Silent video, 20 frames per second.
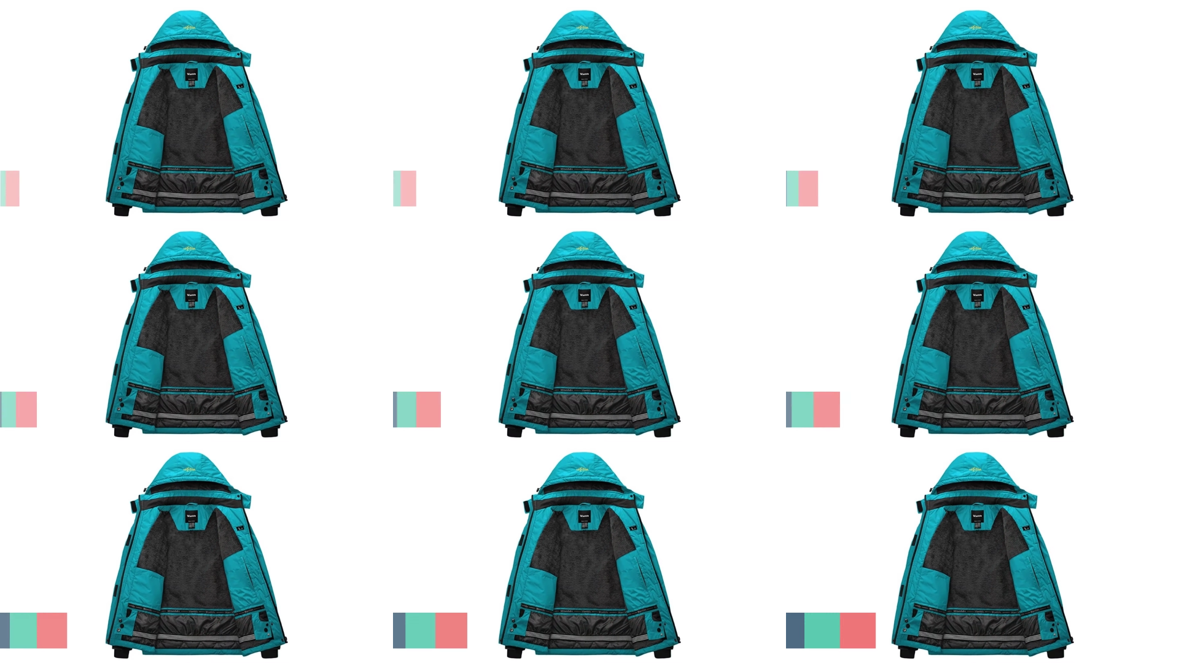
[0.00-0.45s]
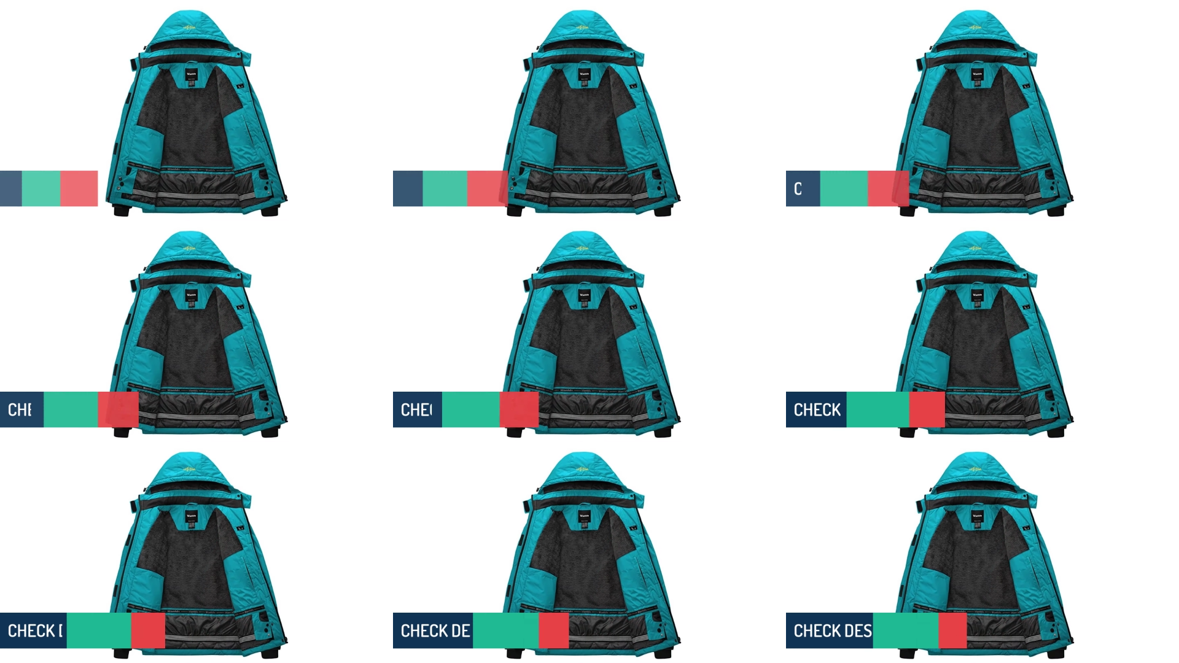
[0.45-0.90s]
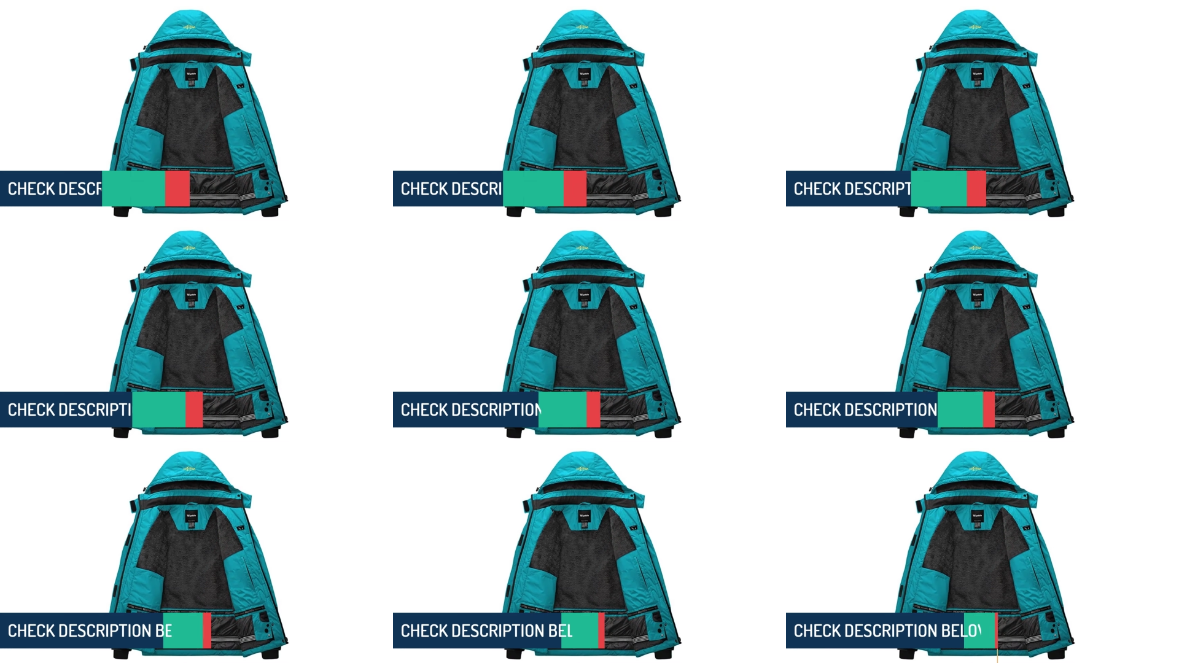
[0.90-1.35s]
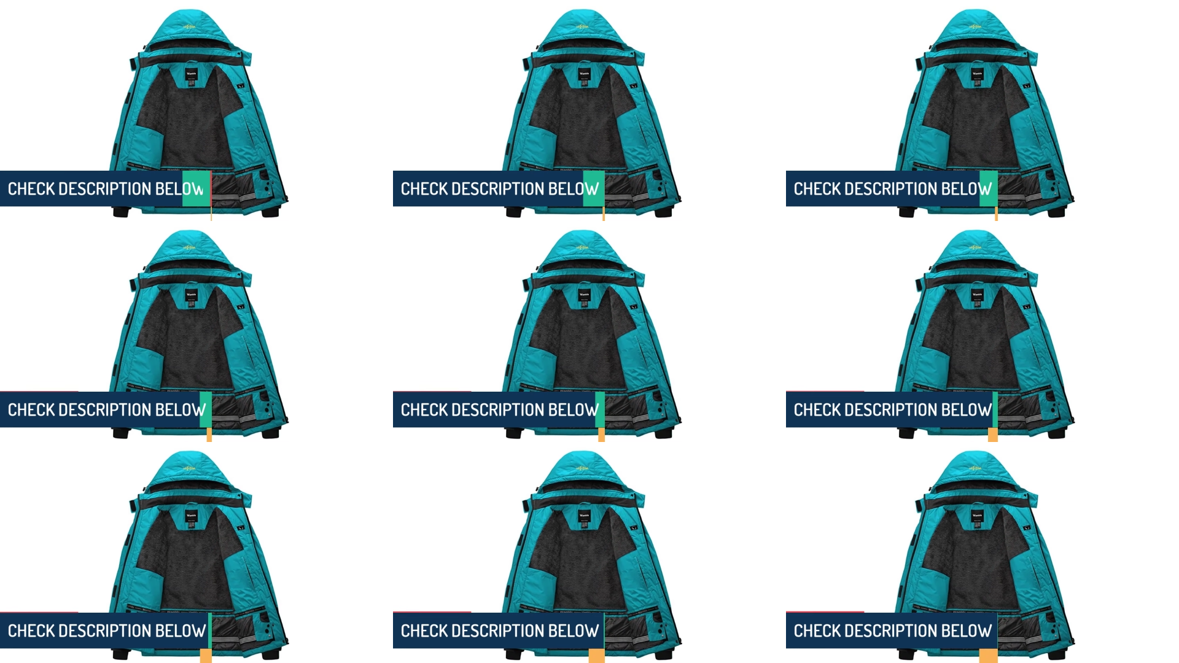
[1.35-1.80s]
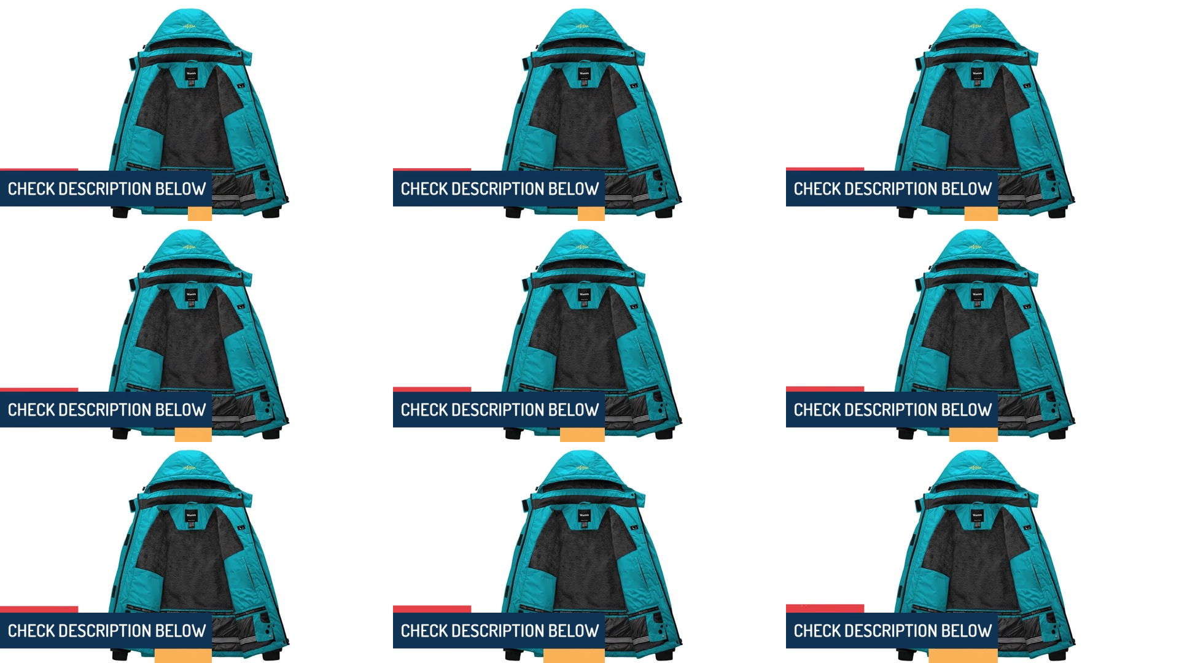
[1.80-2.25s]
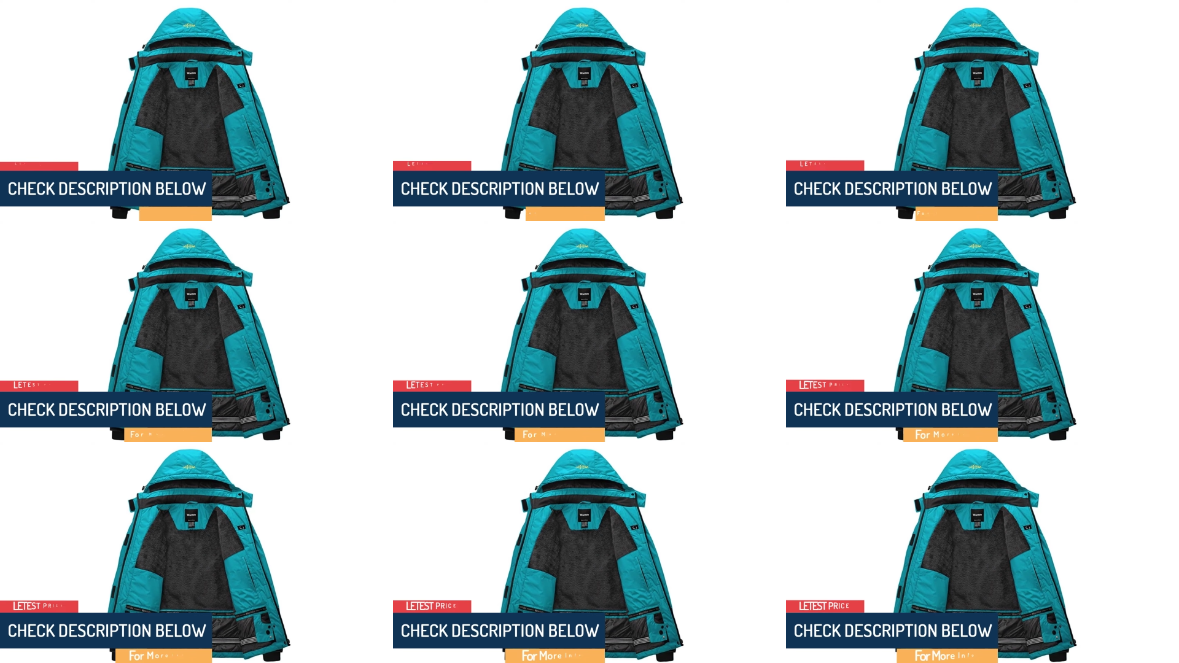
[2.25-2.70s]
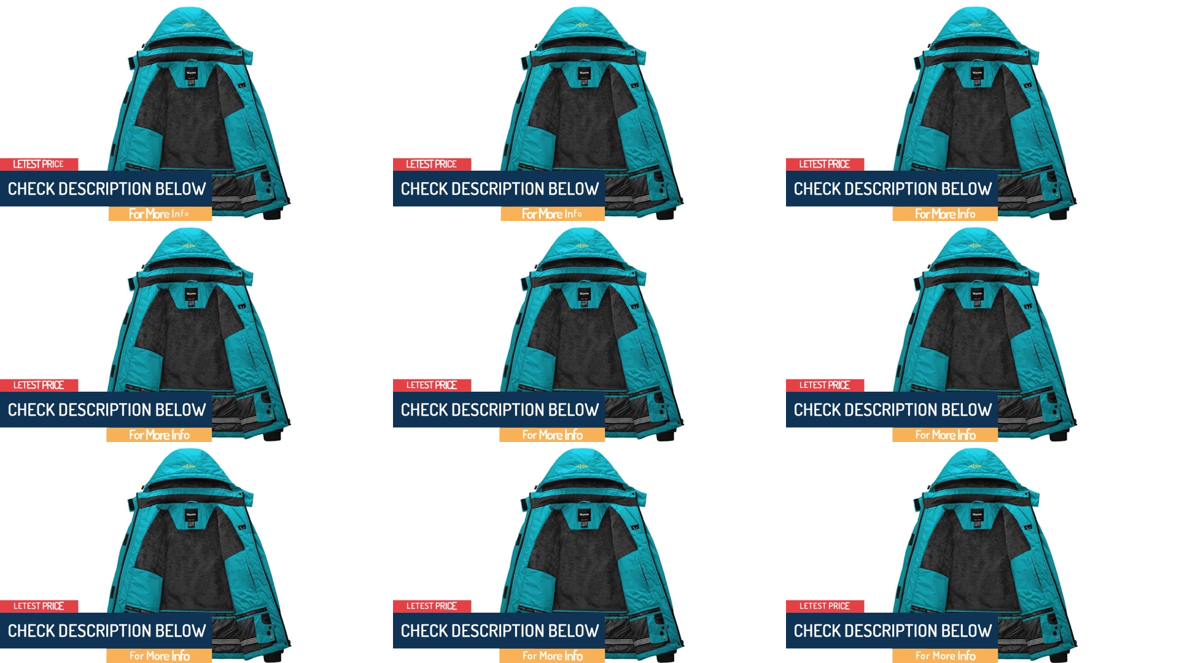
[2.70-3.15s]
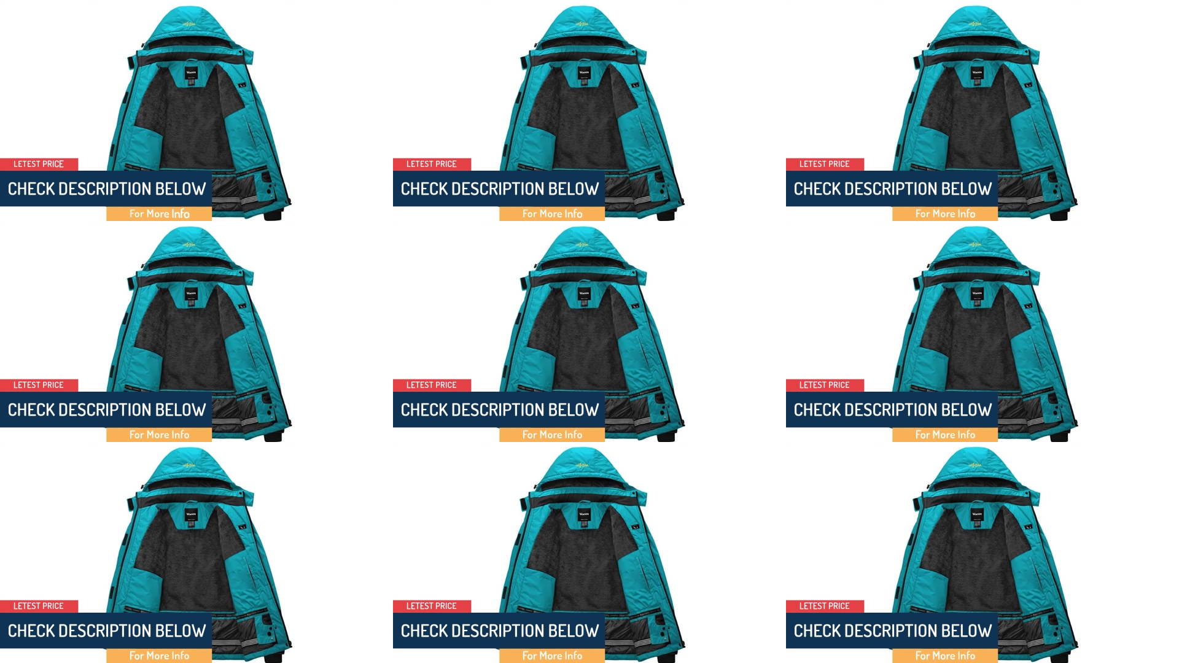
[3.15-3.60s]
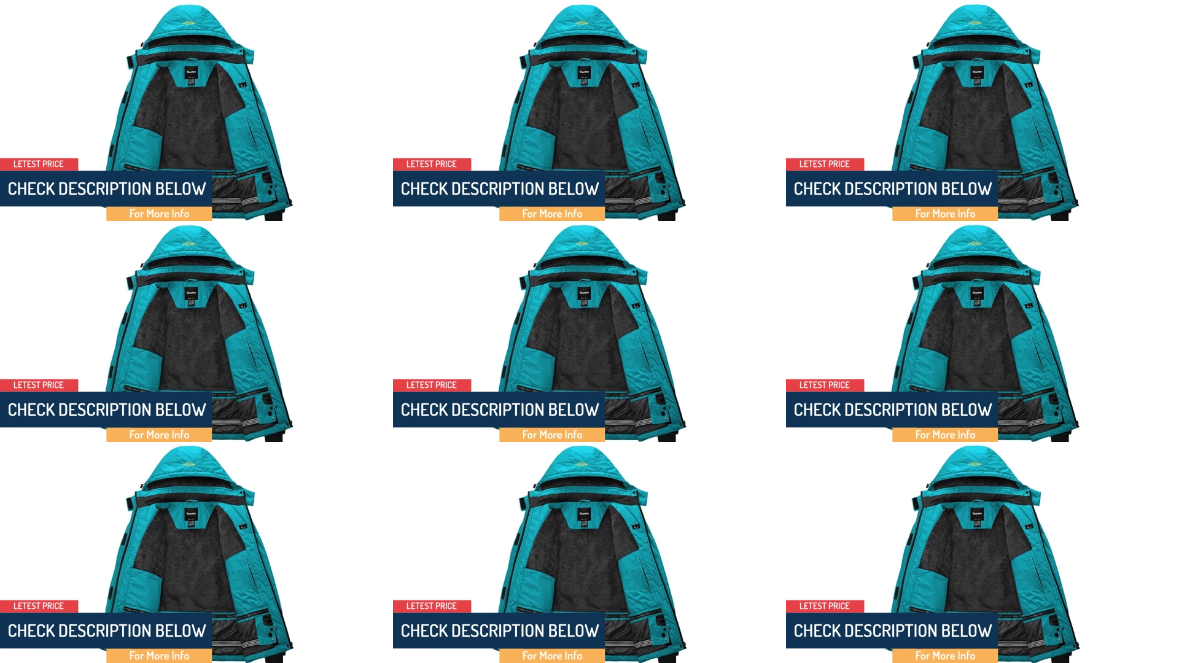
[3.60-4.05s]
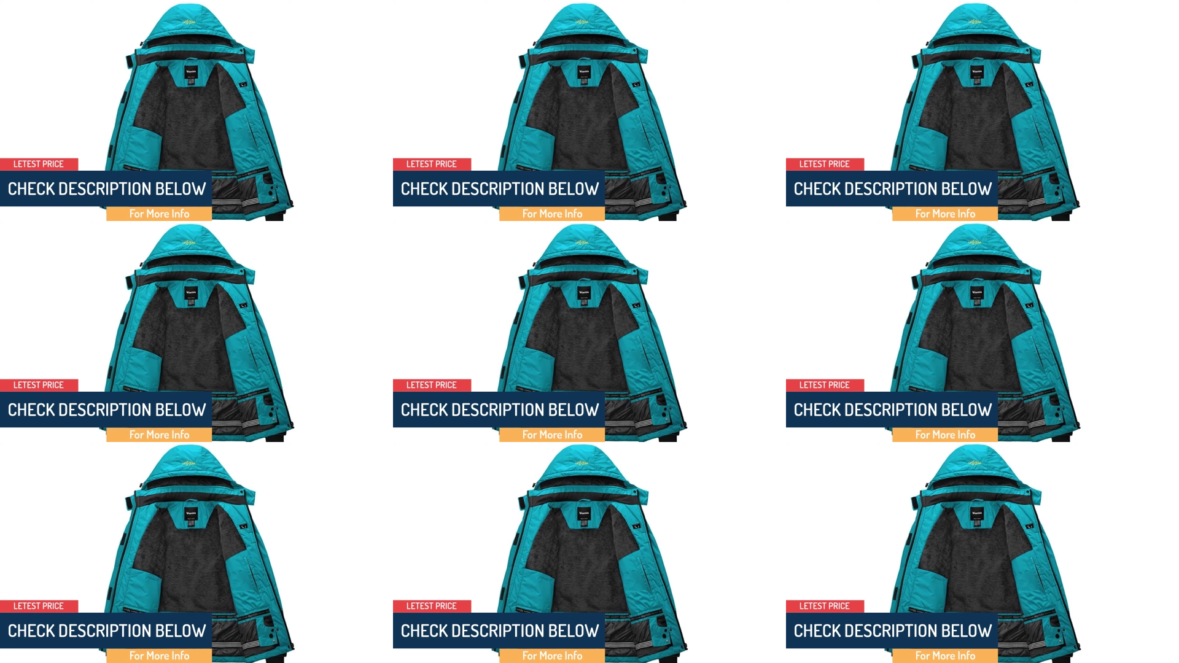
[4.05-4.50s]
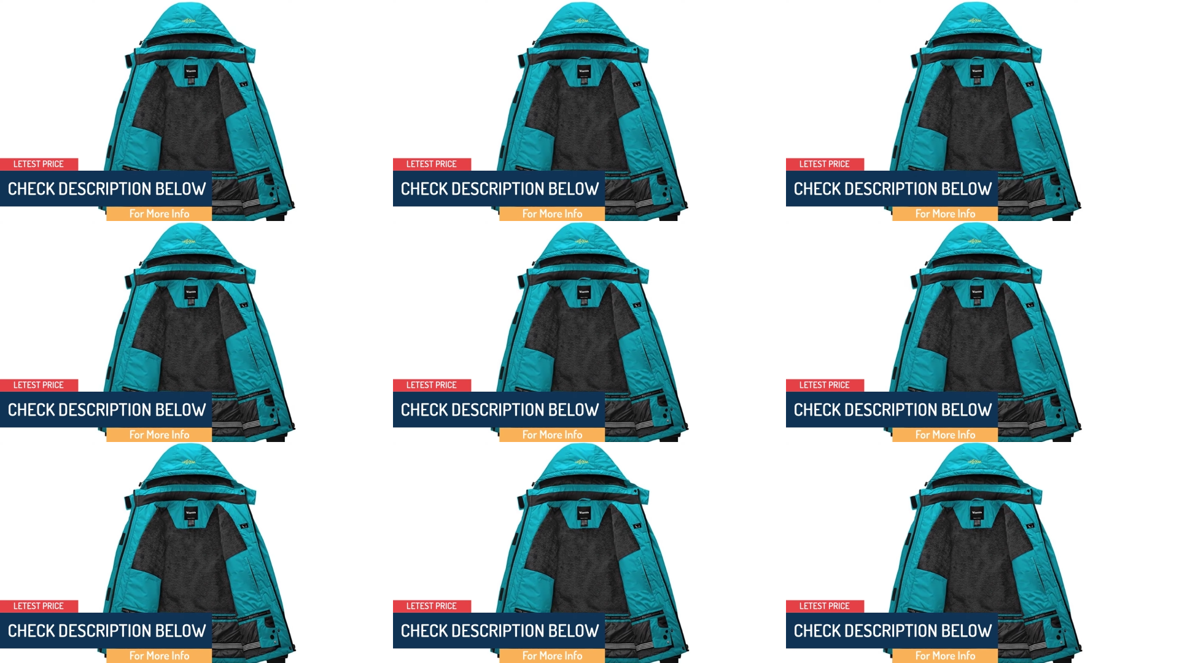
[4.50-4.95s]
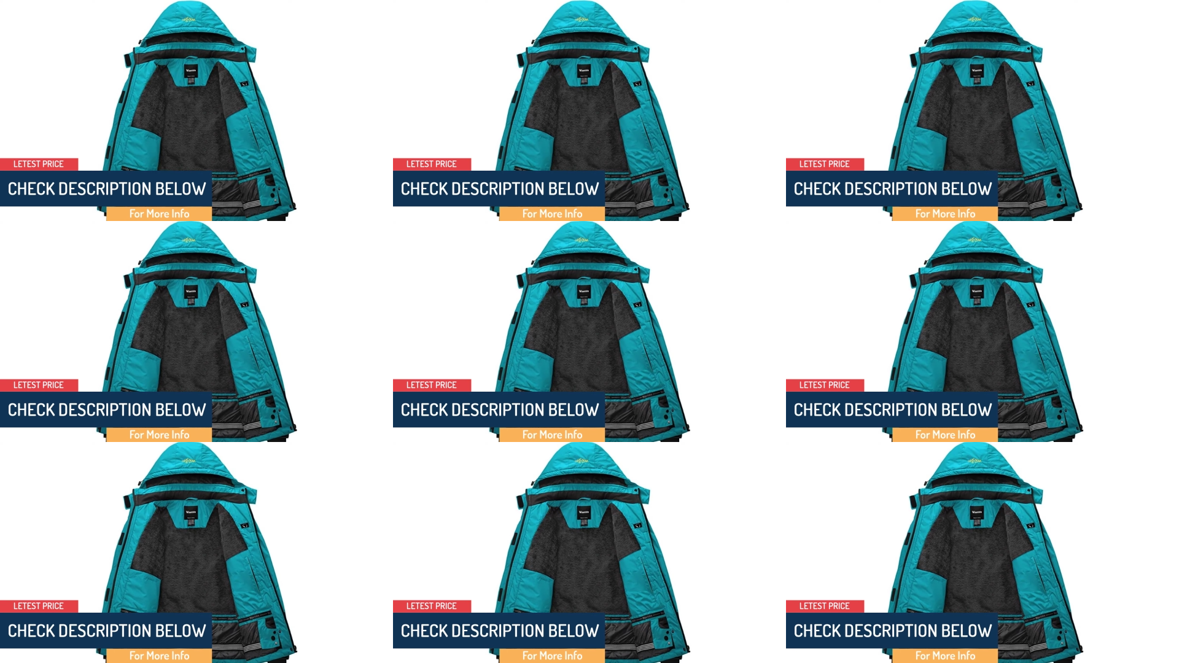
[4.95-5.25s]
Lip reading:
Nobody's mouth can be seen.